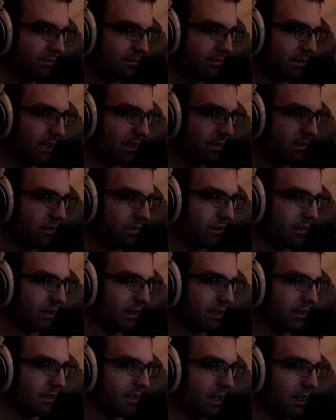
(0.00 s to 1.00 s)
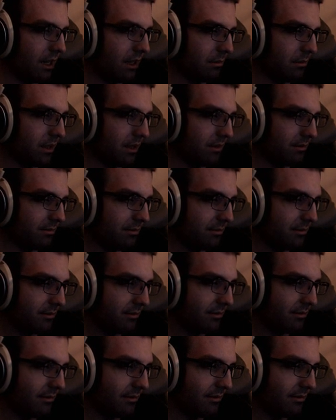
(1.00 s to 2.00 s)
He's doing good. He's down, man.
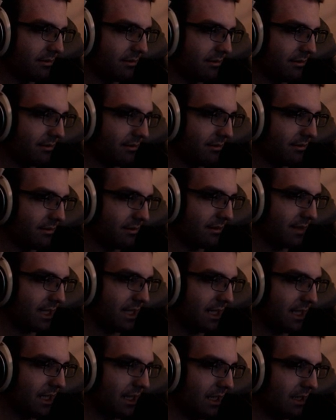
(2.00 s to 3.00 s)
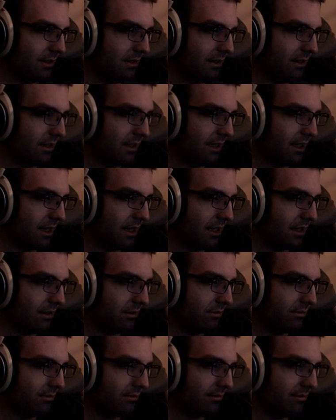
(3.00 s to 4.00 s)
He's feeling down.